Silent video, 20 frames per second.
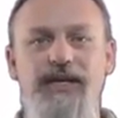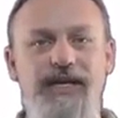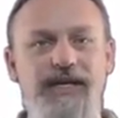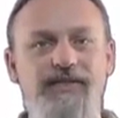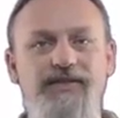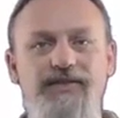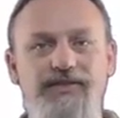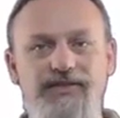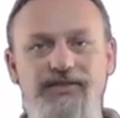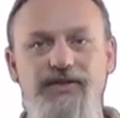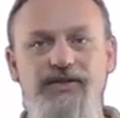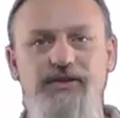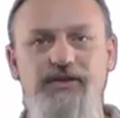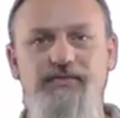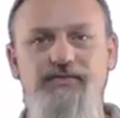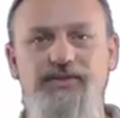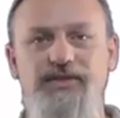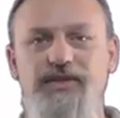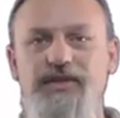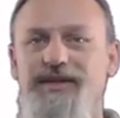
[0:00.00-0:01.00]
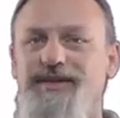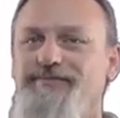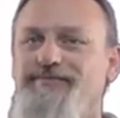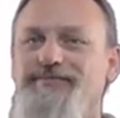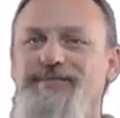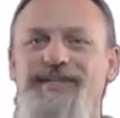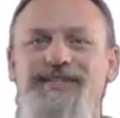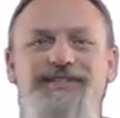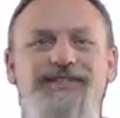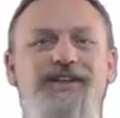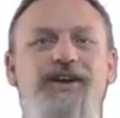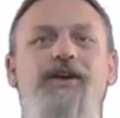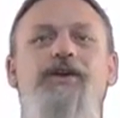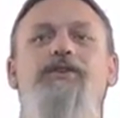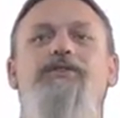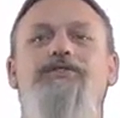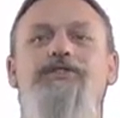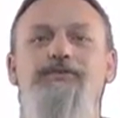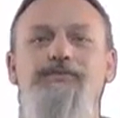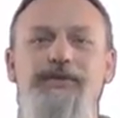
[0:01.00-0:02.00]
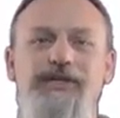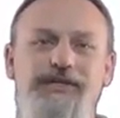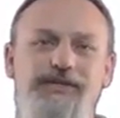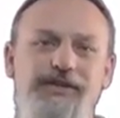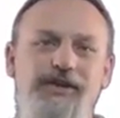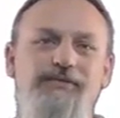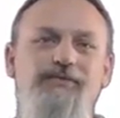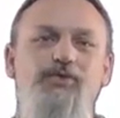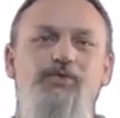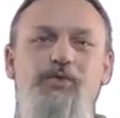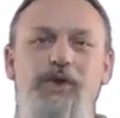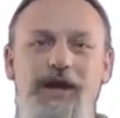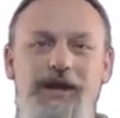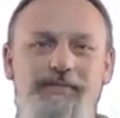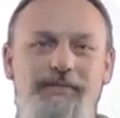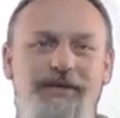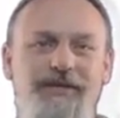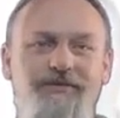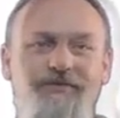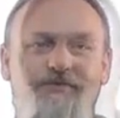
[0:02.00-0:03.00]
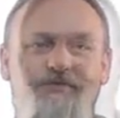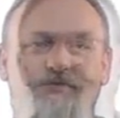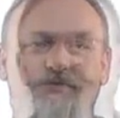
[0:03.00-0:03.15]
in the SERPs. It's the ultimate double whammy.